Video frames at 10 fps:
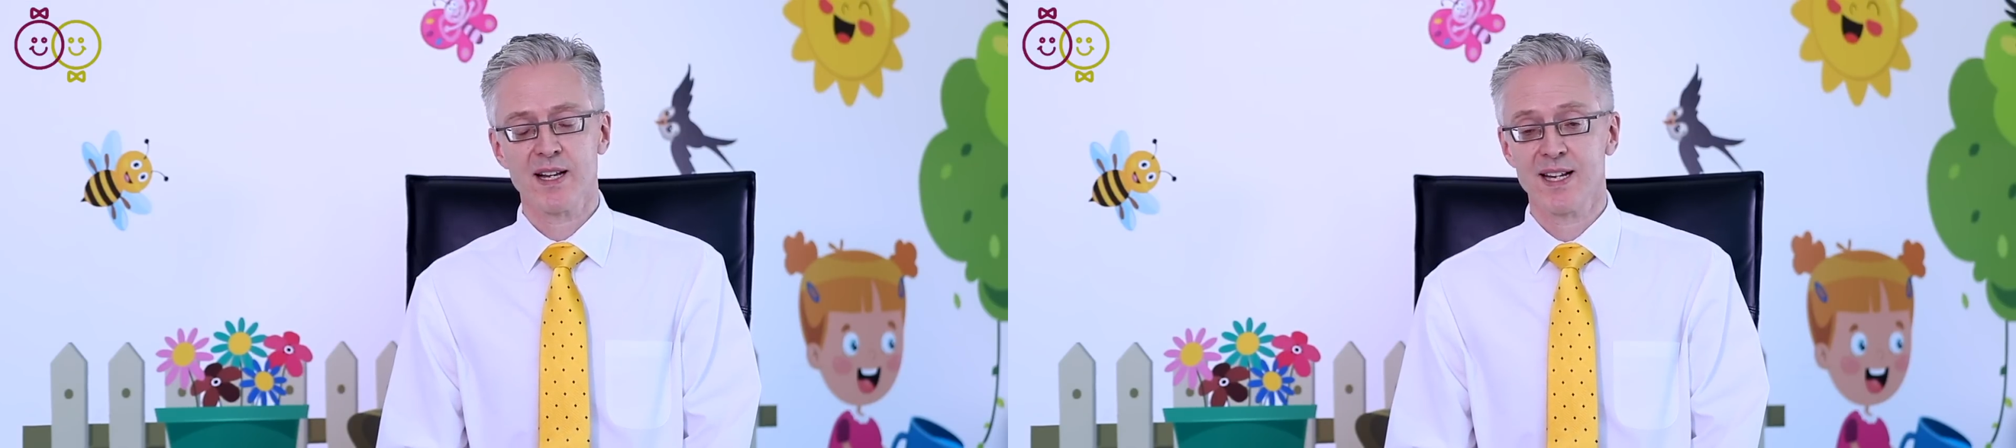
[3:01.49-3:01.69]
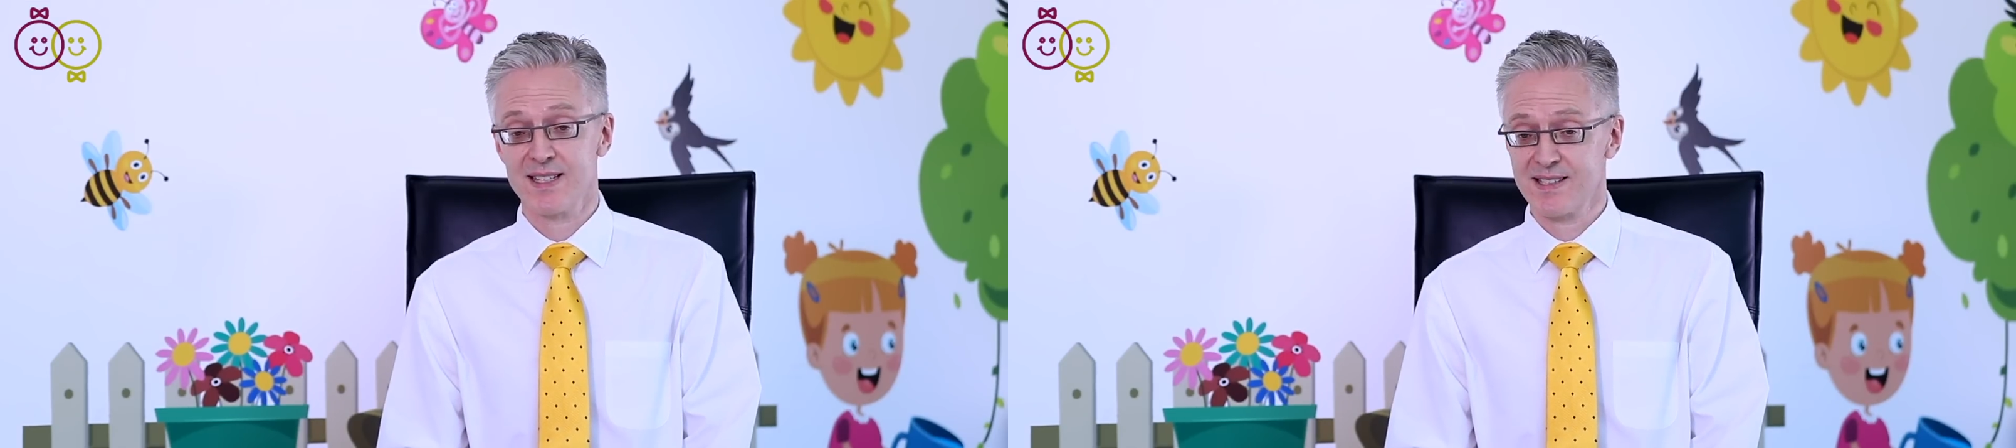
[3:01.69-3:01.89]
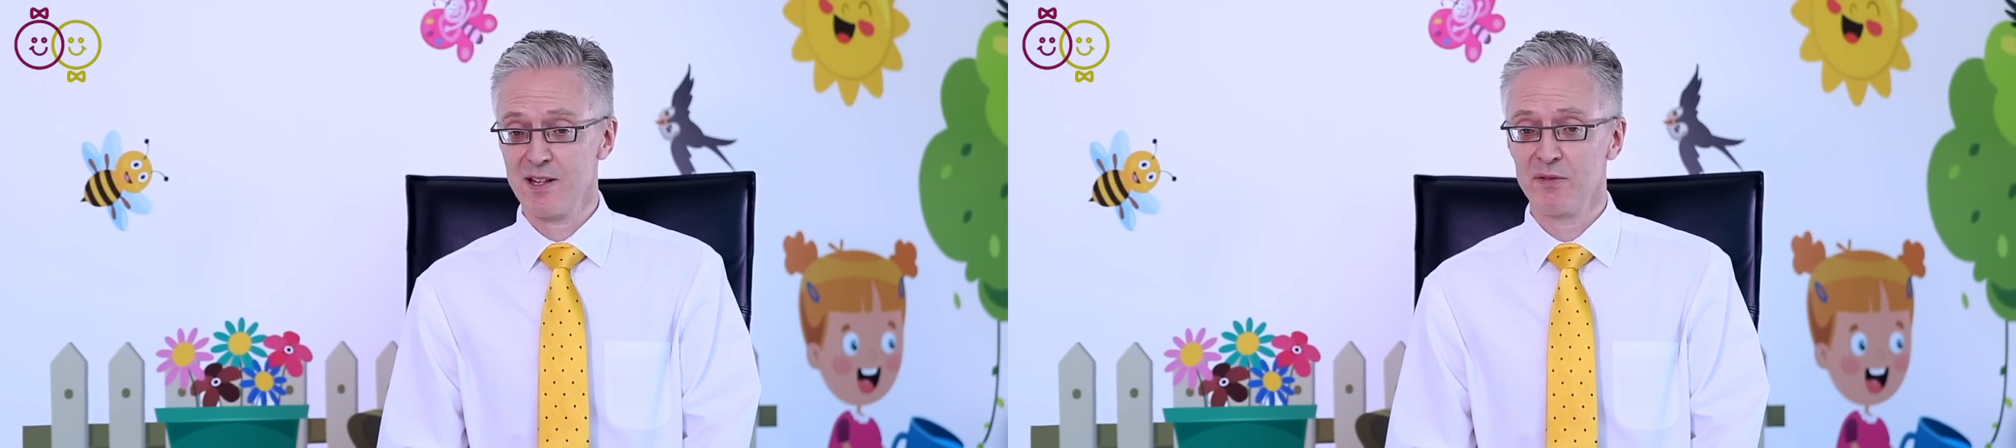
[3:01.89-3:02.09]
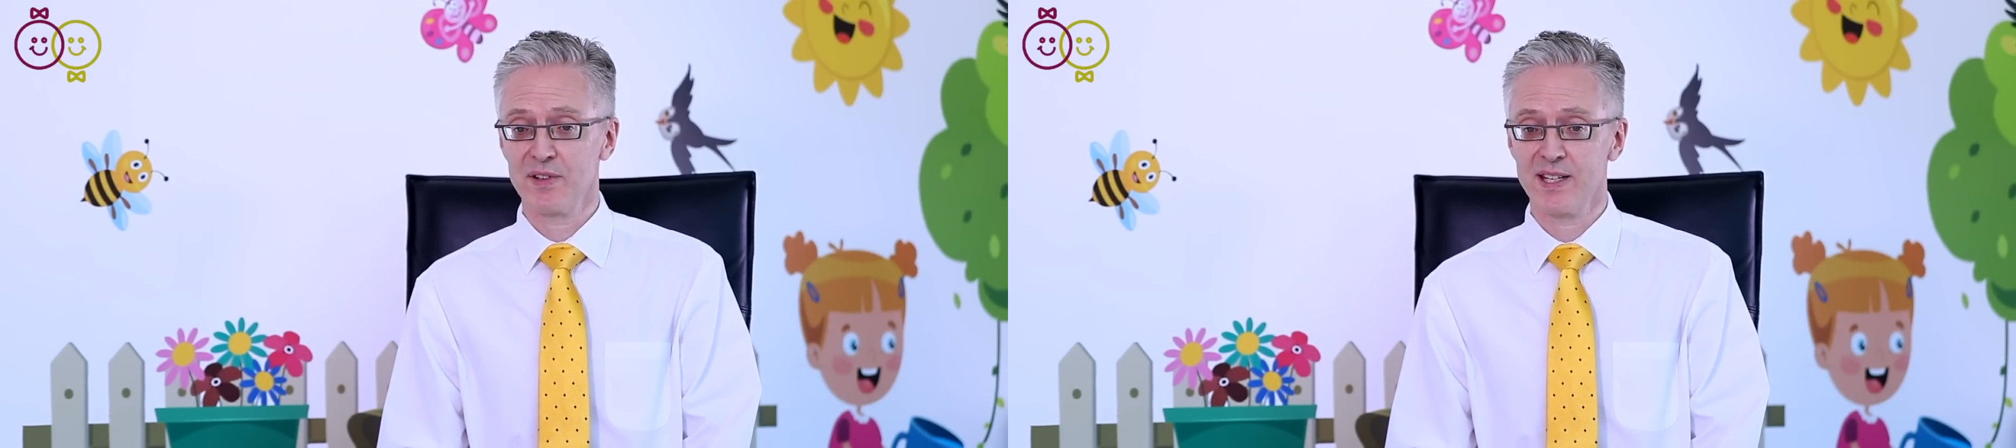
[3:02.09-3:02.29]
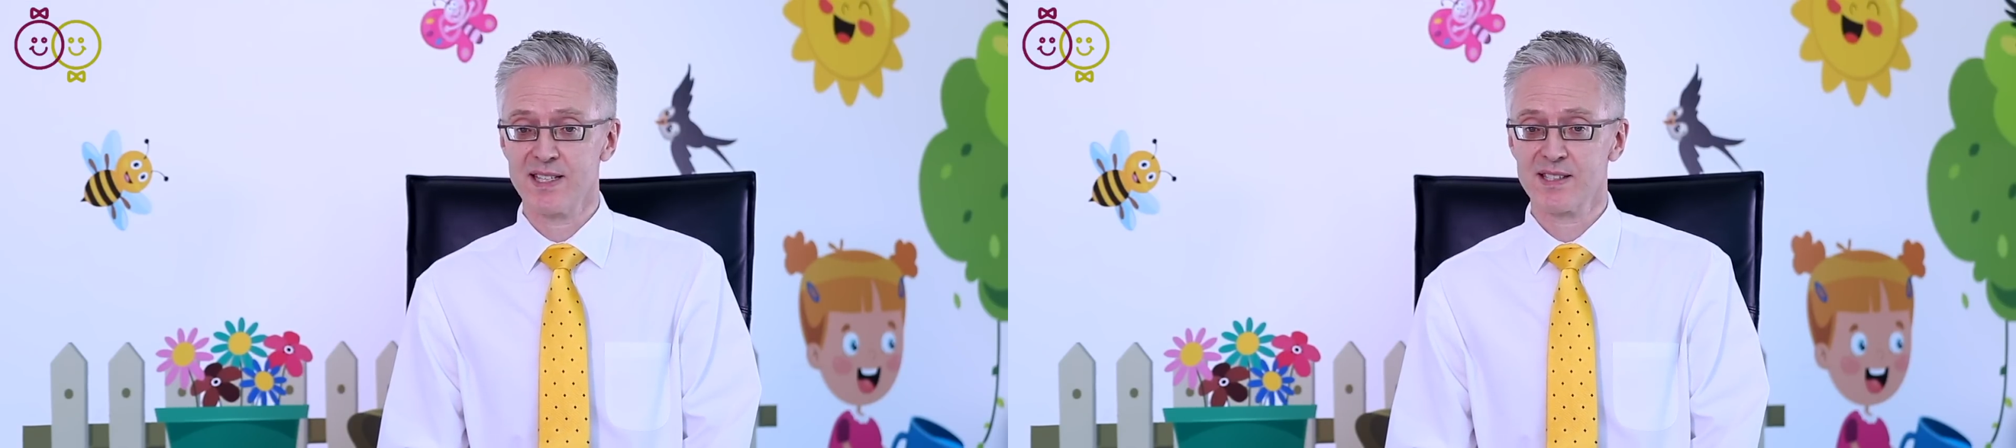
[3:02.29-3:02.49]
itself
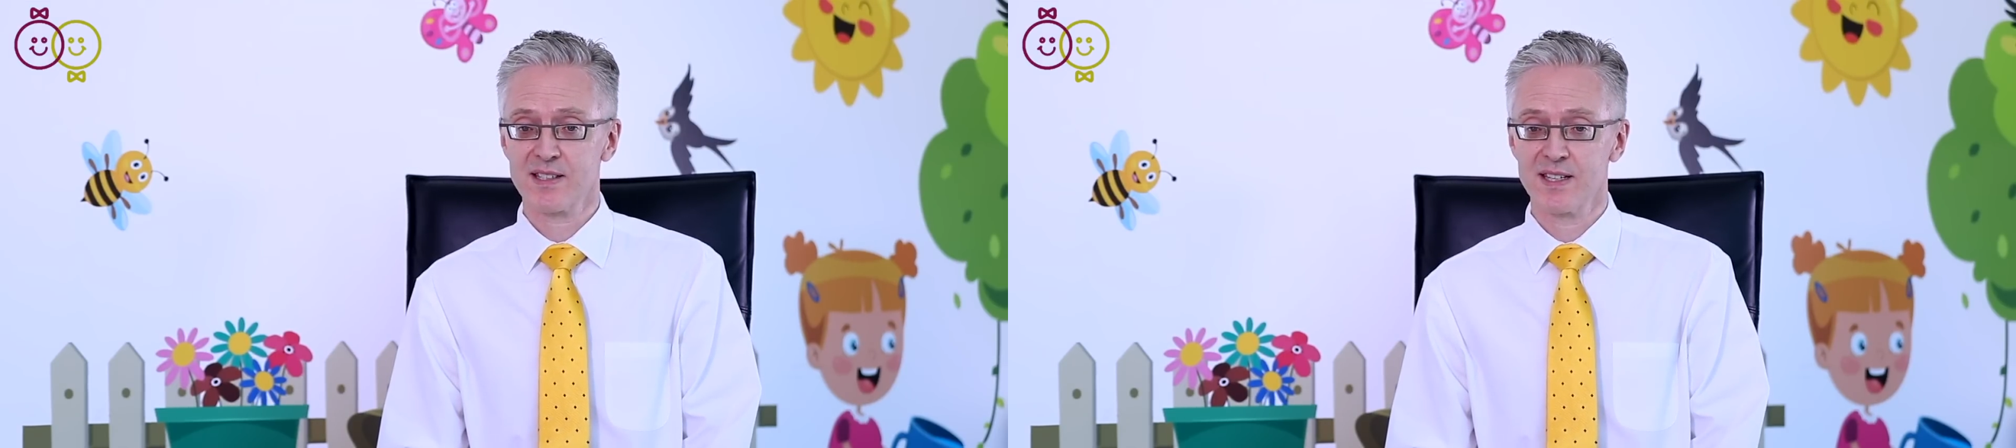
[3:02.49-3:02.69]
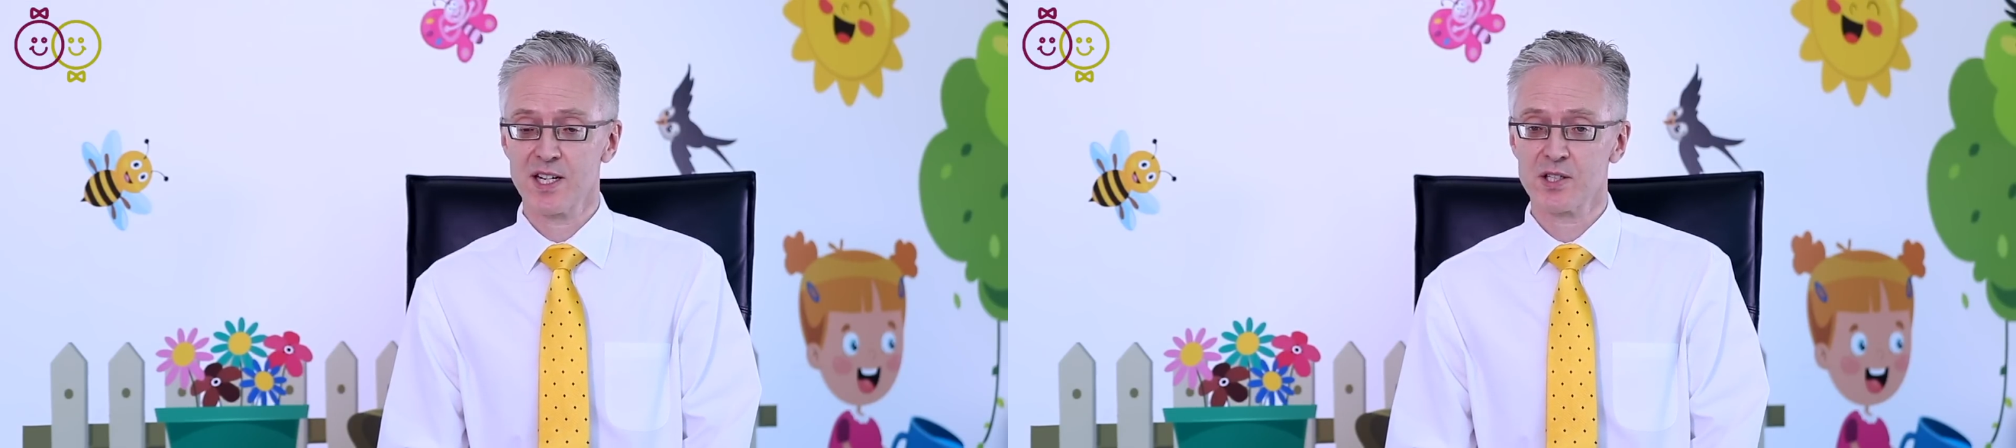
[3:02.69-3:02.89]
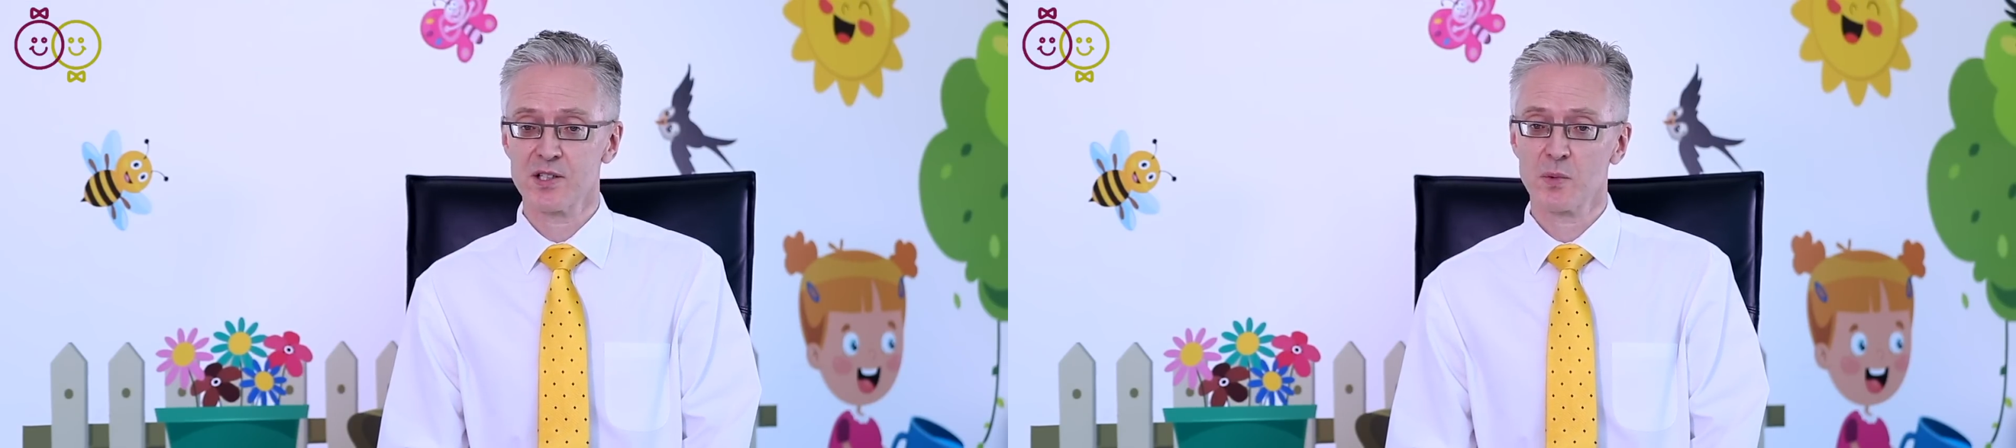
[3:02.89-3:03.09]
in these conditions,